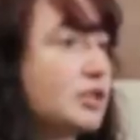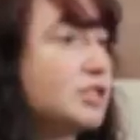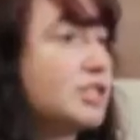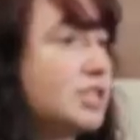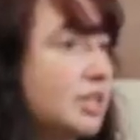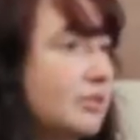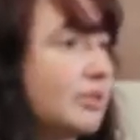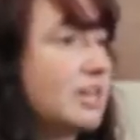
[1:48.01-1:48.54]
you're
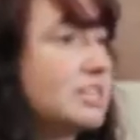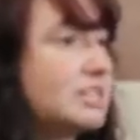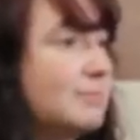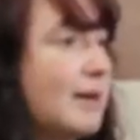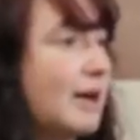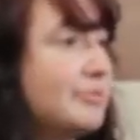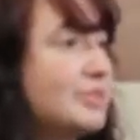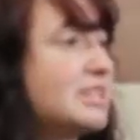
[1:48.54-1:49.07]
serious
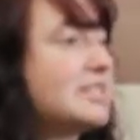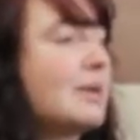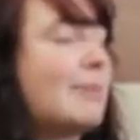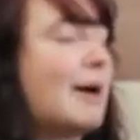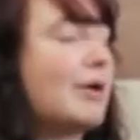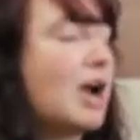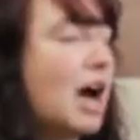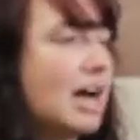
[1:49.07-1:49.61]
about this,
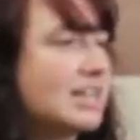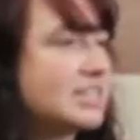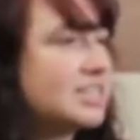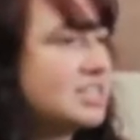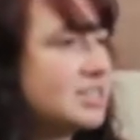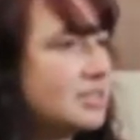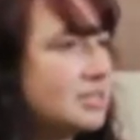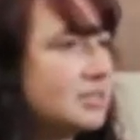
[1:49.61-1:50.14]
about
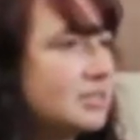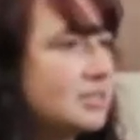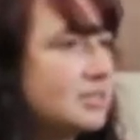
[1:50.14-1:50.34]
us.